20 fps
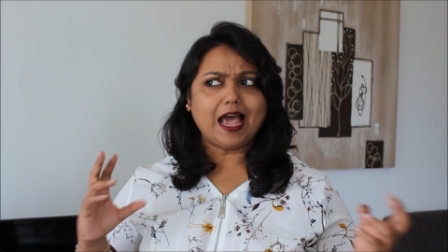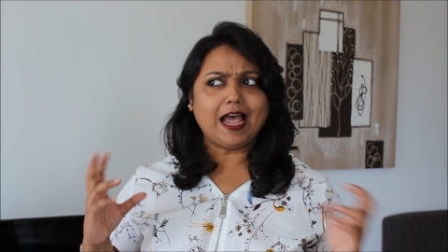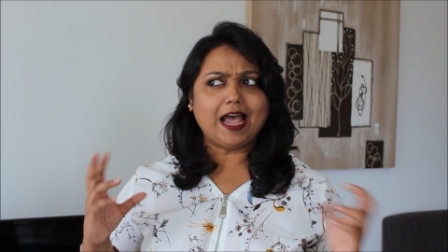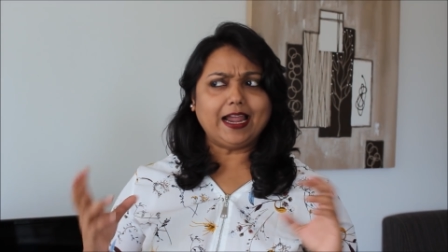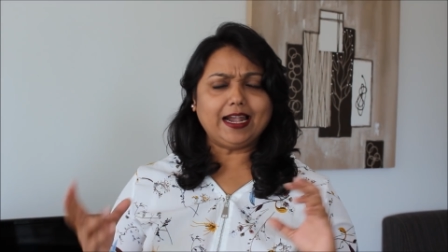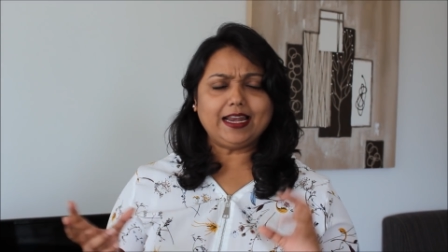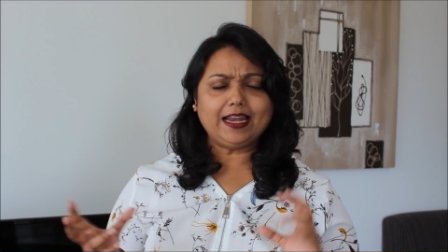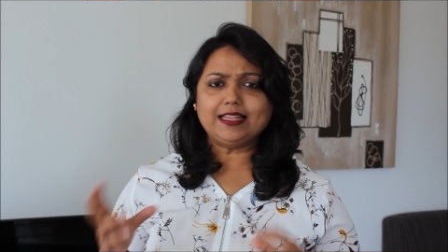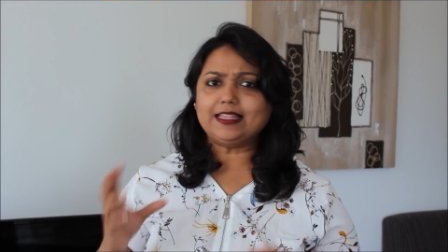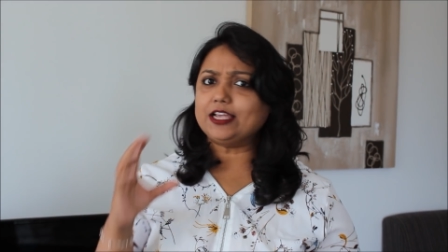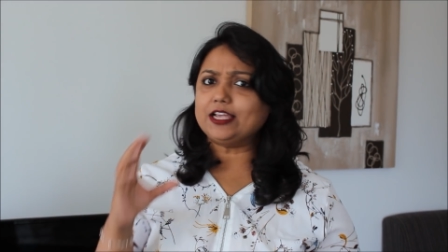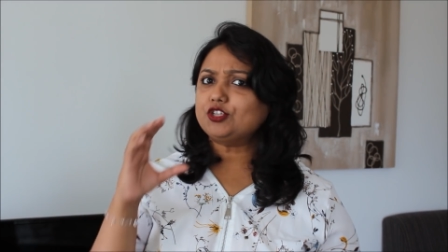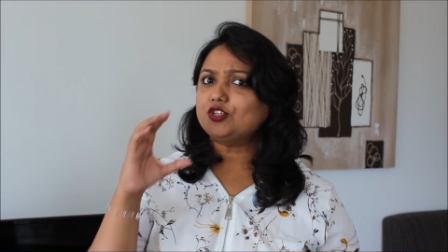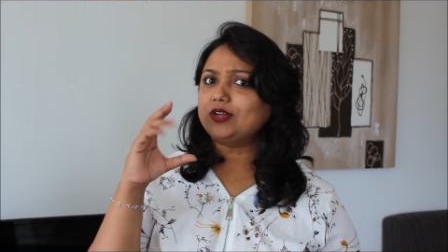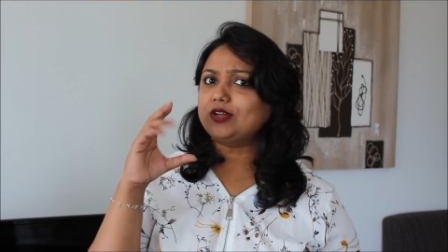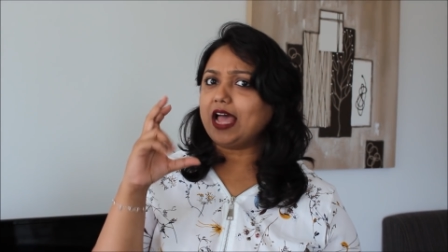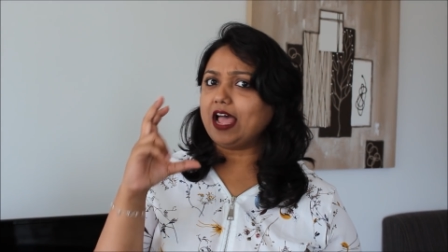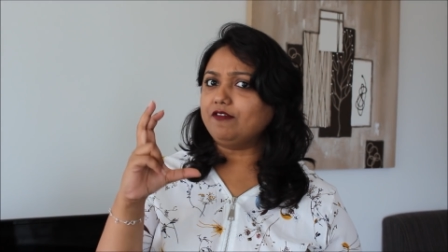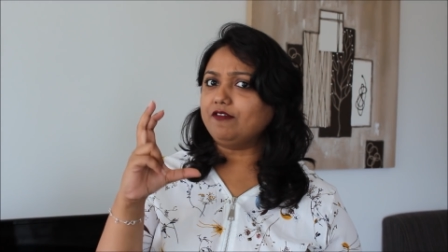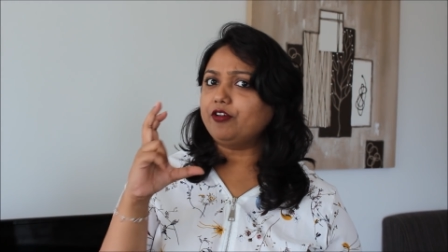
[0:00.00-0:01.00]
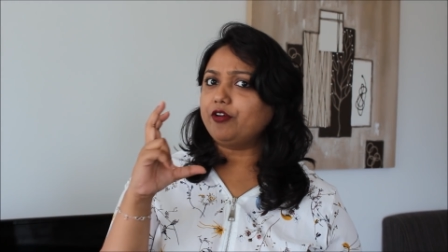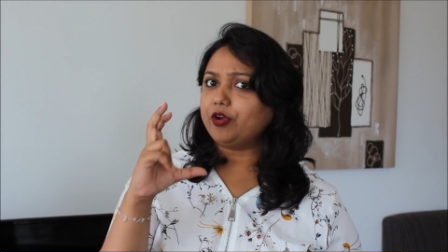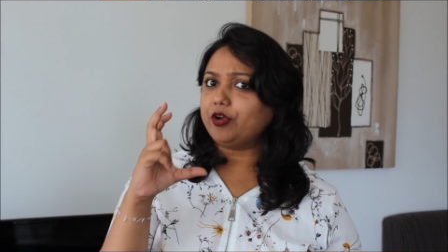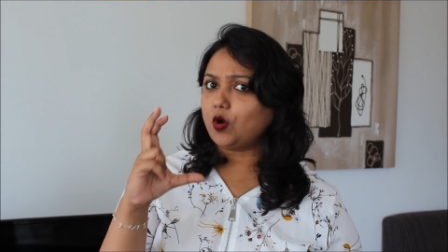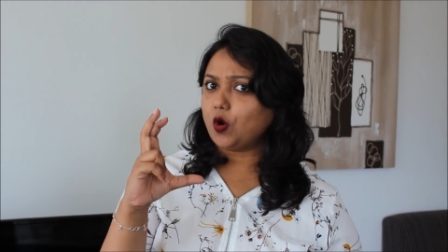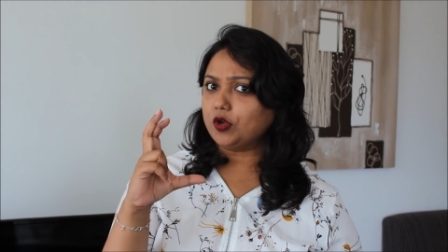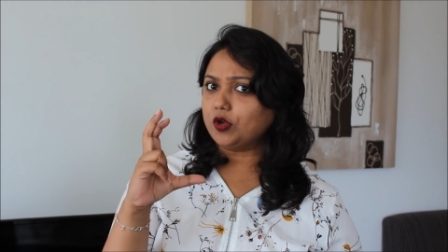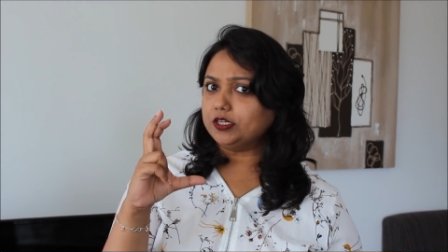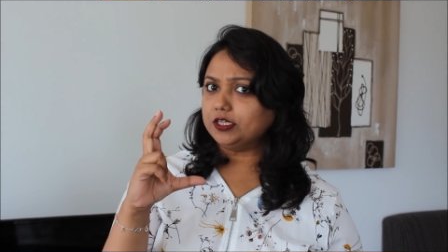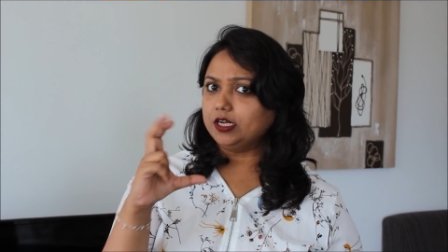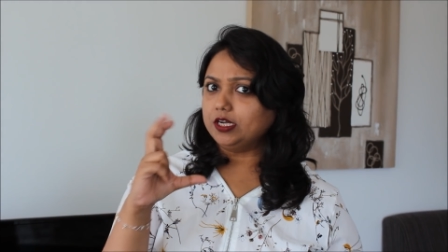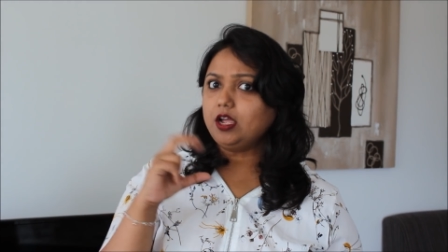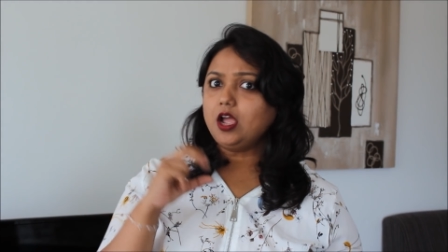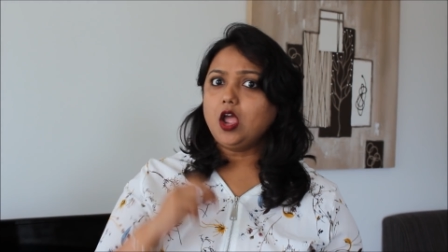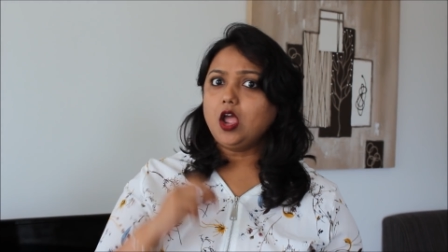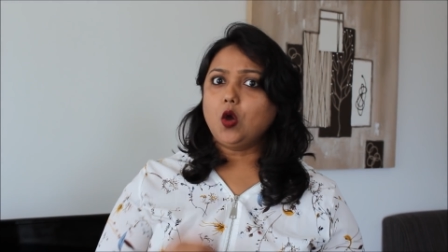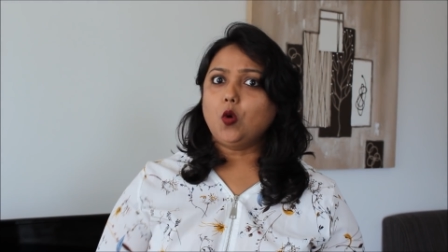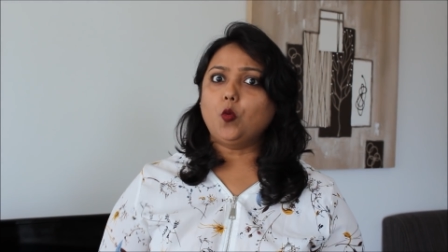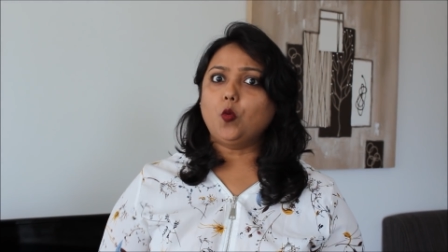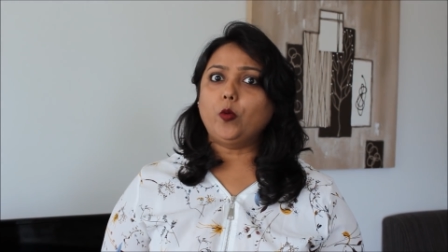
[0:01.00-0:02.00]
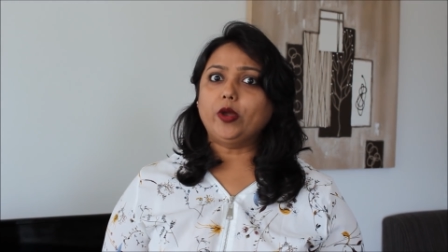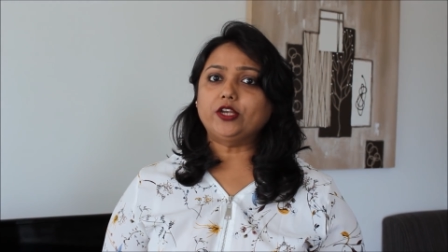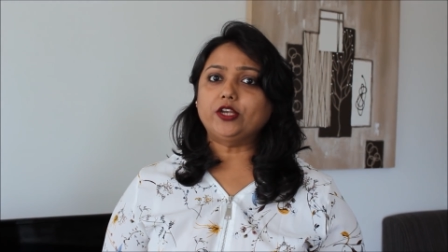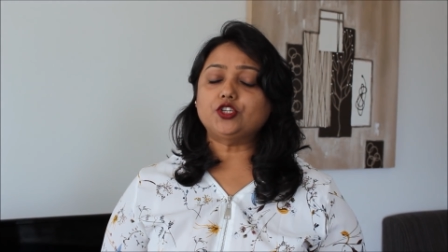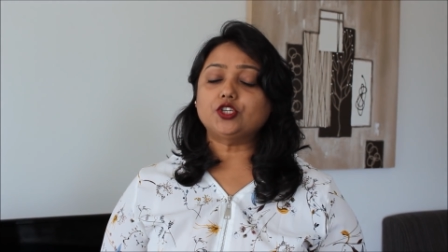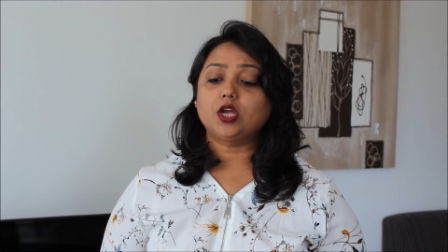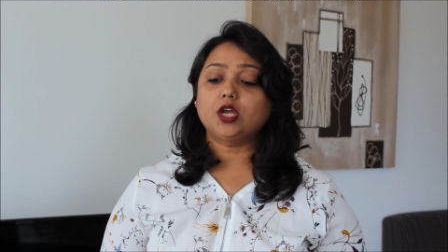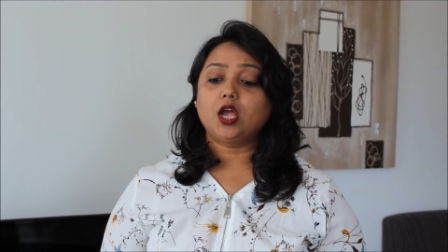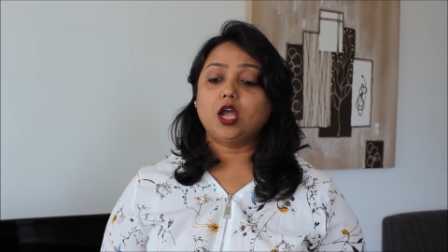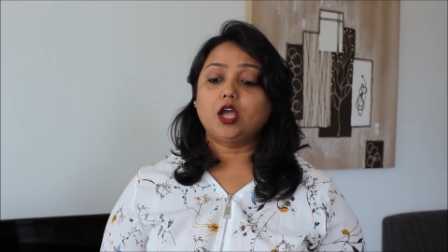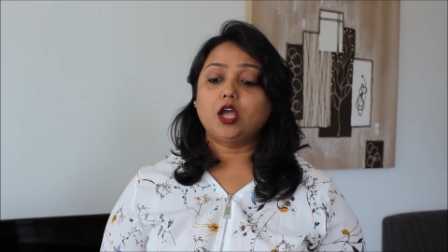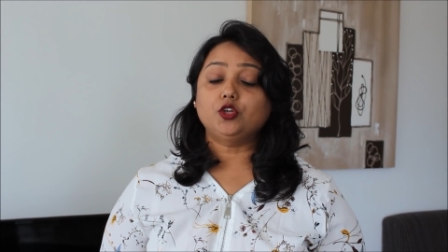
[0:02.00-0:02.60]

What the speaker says: Ideally, they should have a recorder which